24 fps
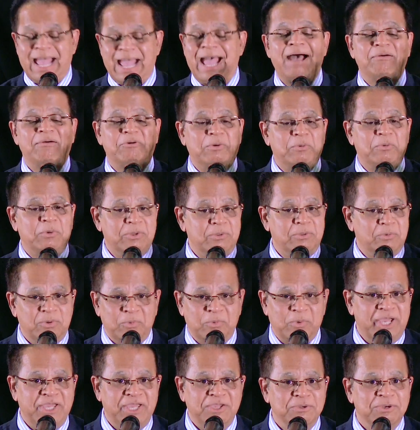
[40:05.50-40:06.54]
however
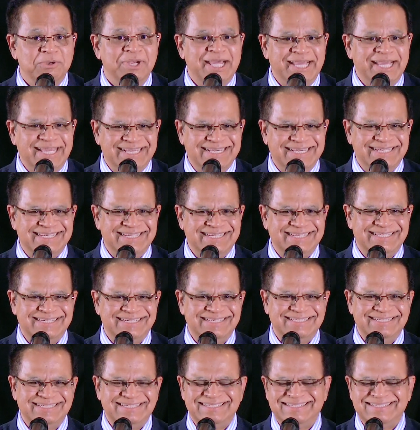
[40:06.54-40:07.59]
way you like.
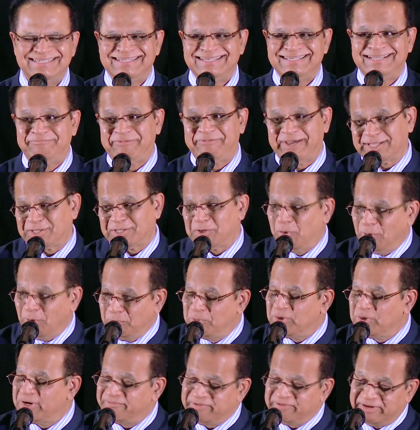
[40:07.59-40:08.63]
In fact, the whole
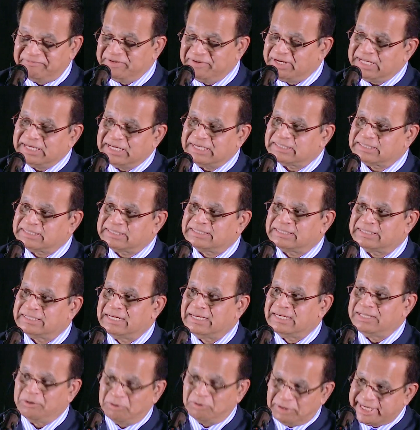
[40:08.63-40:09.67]
book of Leviticus,
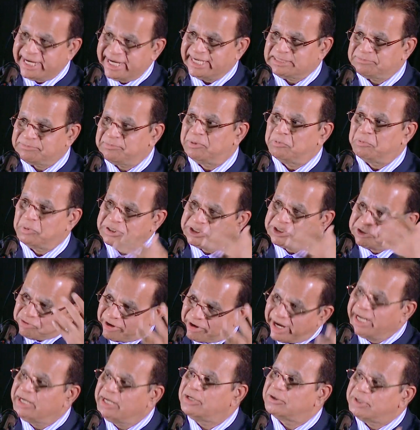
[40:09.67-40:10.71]
the Old Testament, was
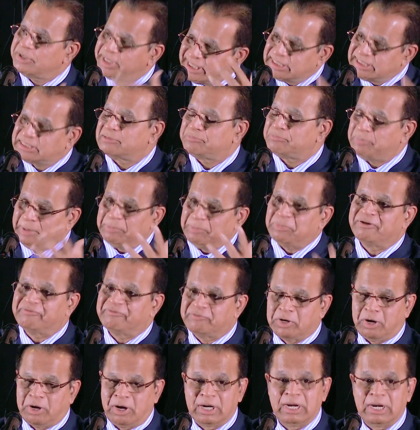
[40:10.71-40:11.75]
trying to teach the people
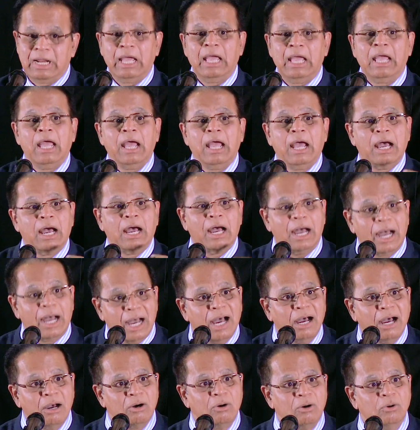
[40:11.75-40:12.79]
of God
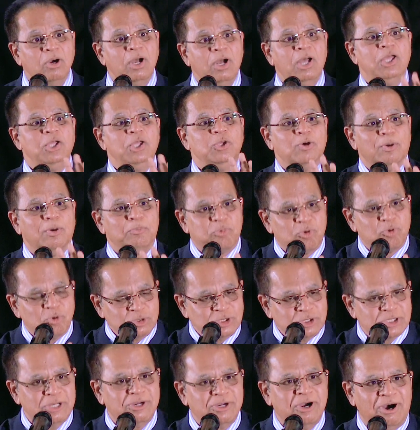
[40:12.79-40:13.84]
how you
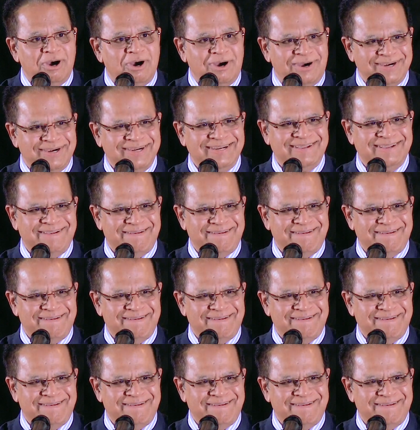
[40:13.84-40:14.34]
approach God.